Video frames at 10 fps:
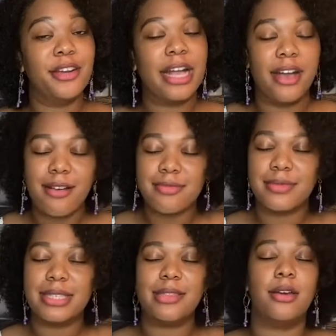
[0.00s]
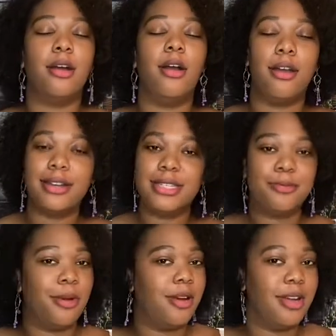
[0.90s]
comes the hardest
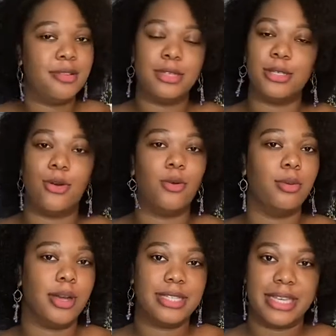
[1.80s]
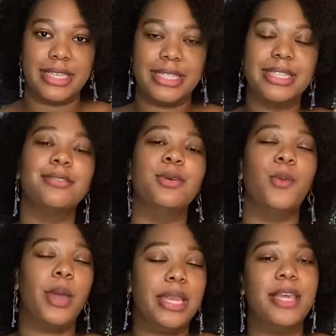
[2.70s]
part of this whole process,
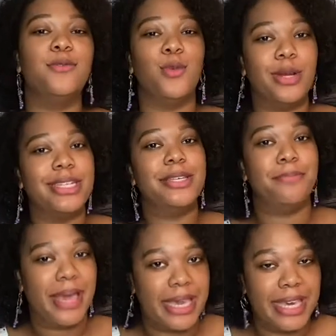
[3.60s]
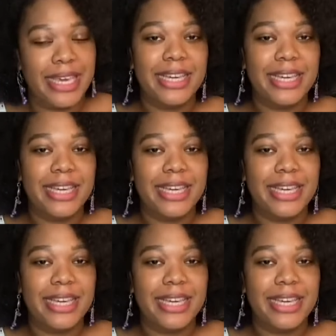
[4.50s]
waiting for it to bake.